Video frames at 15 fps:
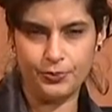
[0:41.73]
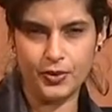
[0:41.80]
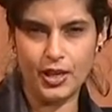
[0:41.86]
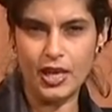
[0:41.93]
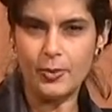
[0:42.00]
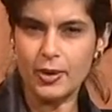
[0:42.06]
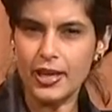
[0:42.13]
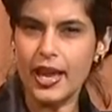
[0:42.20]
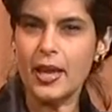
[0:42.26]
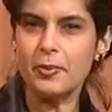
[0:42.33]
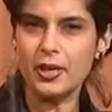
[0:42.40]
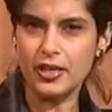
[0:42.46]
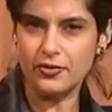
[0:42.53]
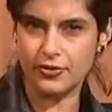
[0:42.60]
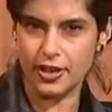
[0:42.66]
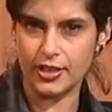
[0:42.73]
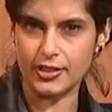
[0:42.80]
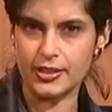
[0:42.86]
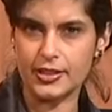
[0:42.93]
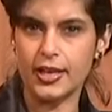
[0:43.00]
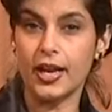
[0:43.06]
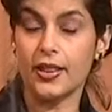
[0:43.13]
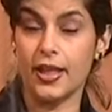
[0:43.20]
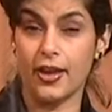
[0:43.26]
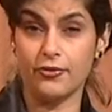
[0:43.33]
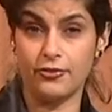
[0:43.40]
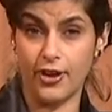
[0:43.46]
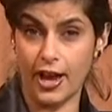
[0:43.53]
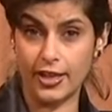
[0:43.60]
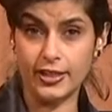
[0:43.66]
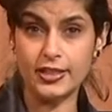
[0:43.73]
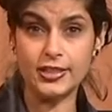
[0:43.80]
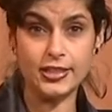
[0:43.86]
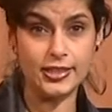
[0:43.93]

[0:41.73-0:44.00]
he became convinced that violent